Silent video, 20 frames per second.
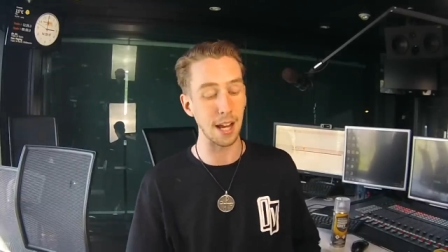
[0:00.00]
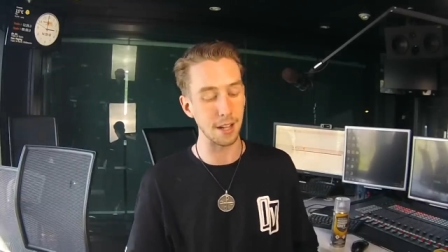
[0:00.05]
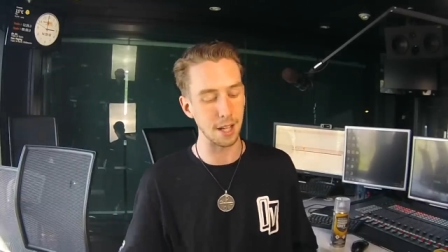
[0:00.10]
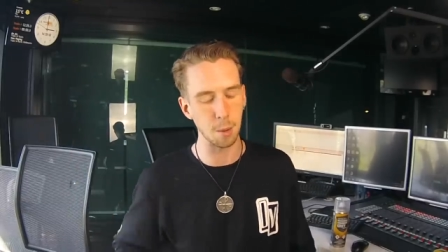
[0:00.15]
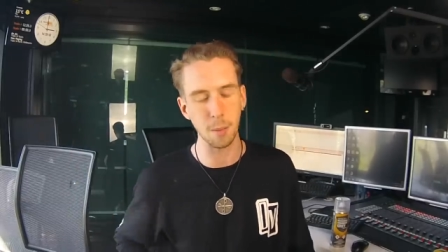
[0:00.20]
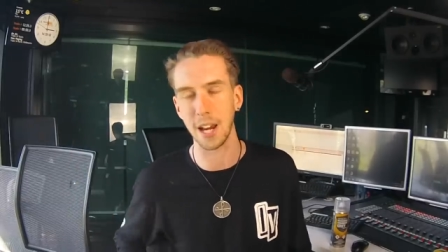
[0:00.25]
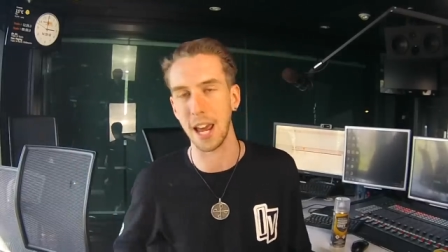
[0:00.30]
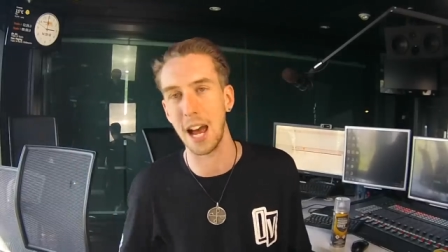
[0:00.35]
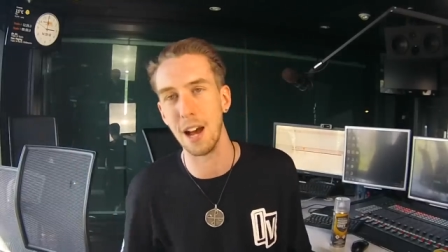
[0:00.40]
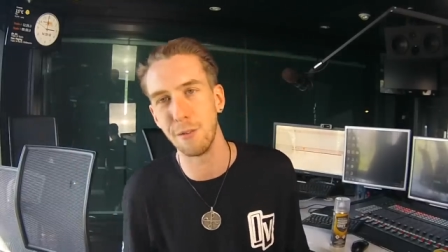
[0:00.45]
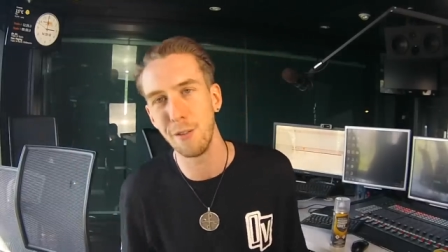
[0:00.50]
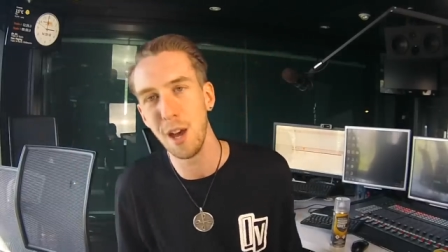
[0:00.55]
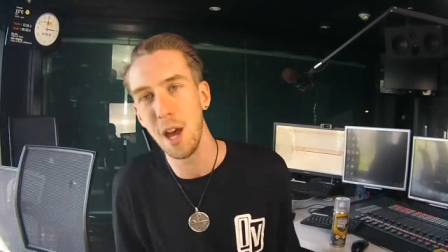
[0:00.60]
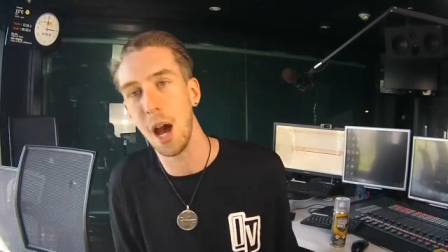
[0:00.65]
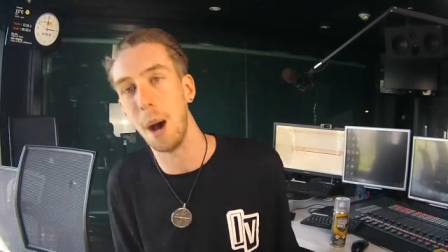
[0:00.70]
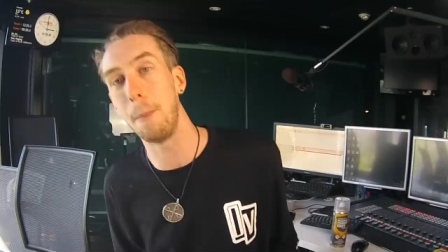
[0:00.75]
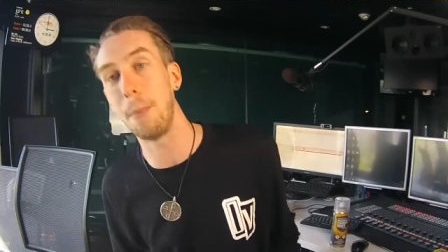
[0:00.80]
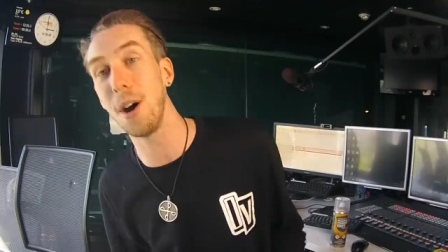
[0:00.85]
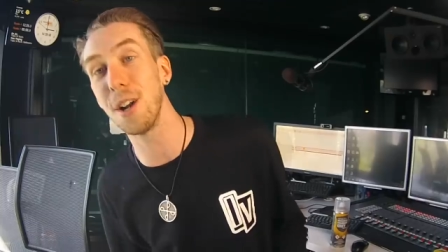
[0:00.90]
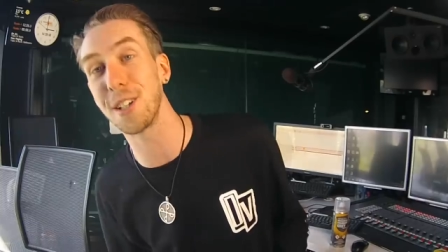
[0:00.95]
and here we have
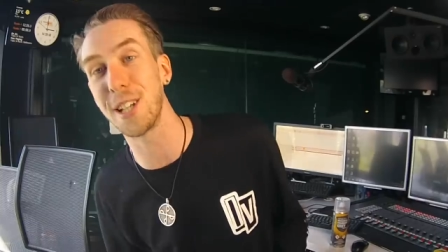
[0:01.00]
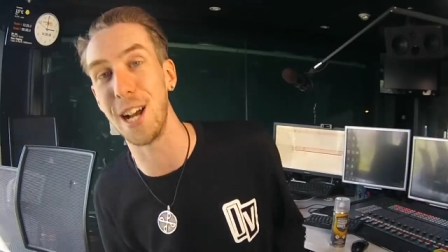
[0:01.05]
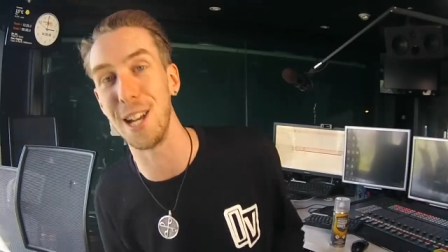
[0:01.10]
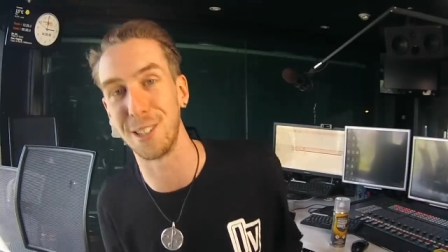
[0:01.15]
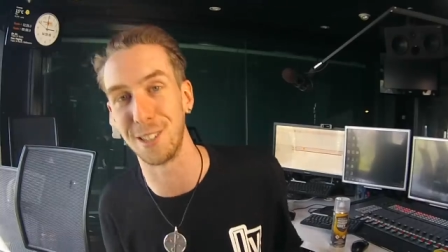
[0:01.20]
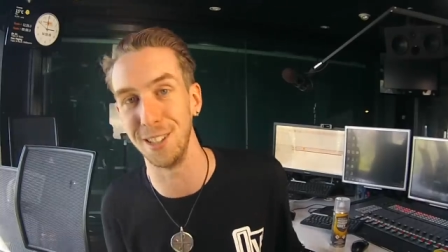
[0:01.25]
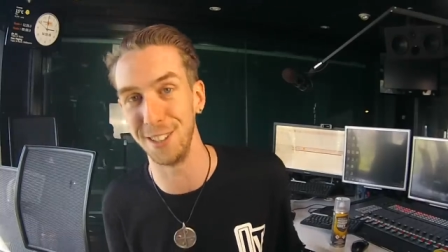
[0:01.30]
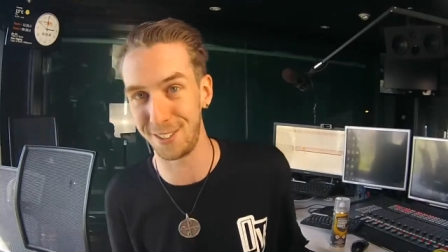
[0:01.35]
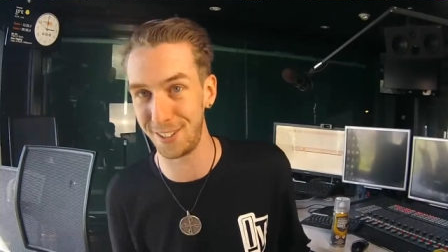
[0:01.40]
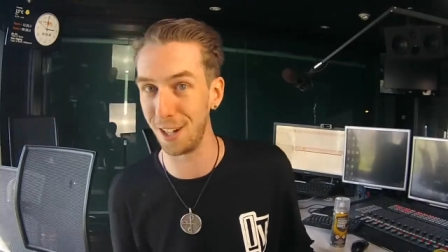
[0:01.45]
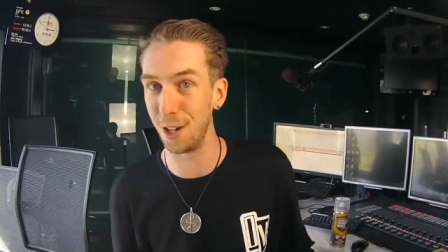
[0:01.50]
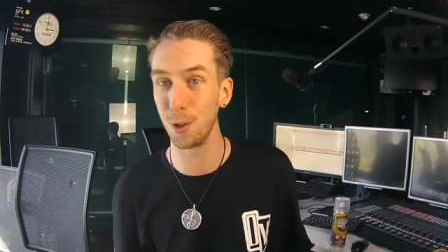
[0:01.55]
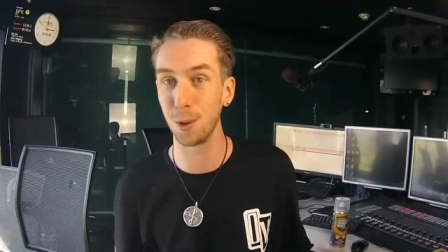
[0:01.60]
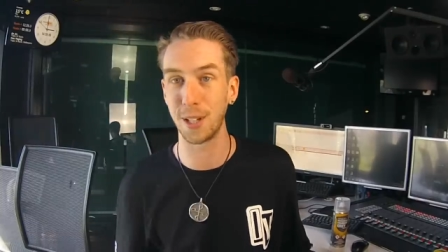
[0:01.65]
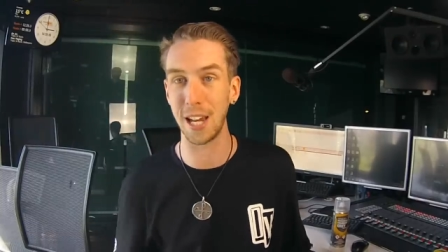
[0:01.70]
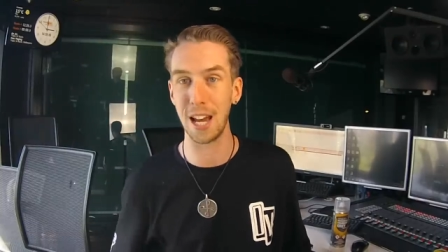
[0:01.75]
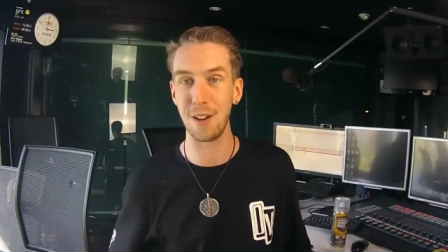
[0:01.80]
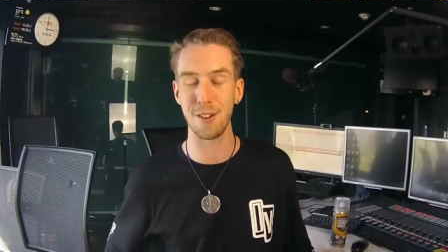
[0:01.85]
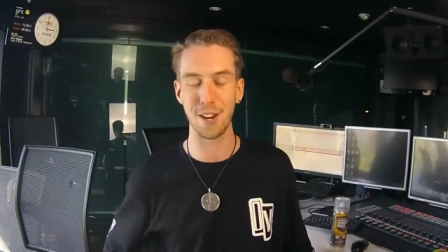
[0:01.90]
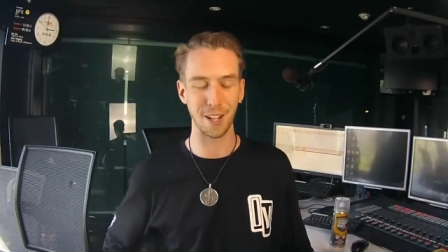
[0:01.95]
a podcast listener who
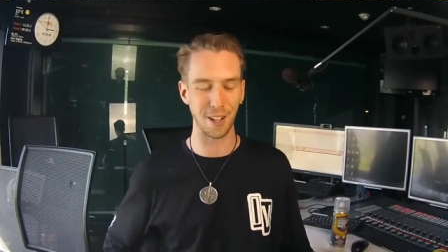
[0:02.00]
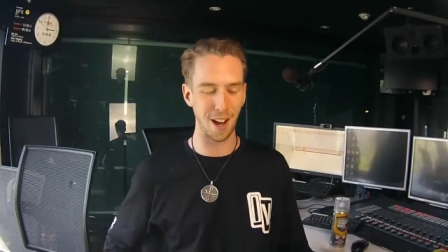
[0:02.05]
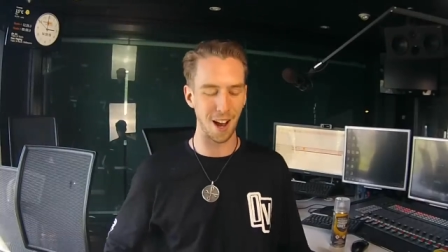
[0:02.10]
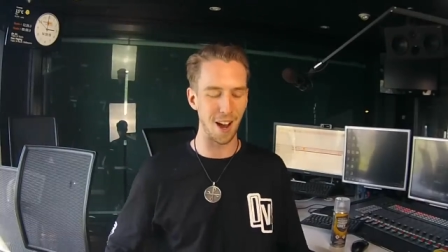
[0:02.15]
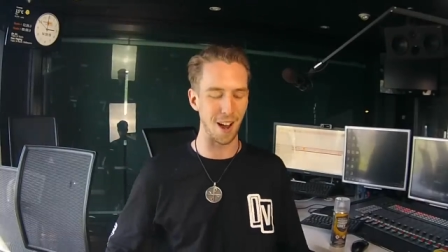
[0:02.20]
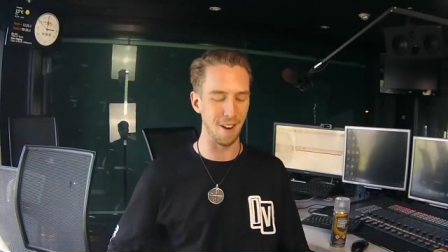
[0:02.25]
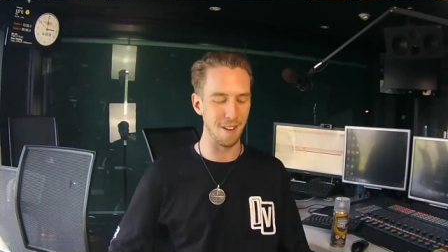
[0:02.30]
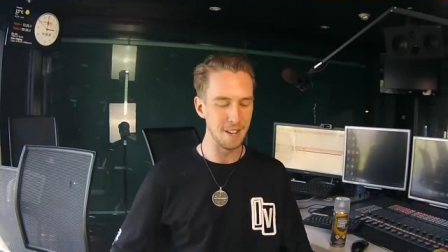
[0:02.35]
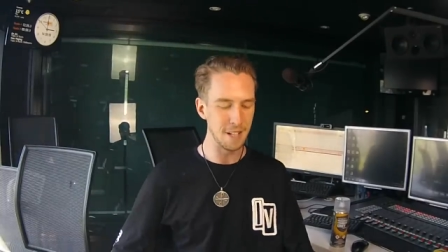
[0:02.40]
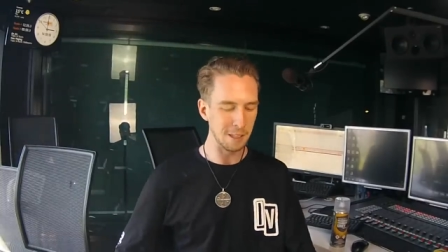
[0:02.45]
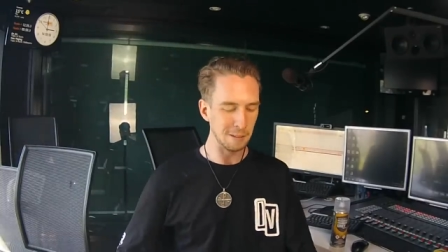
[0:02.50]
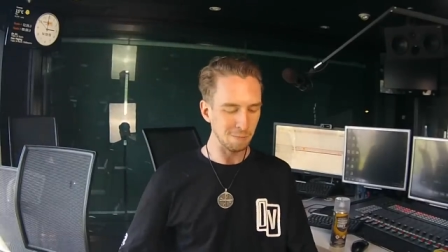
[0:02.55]
gave it a go.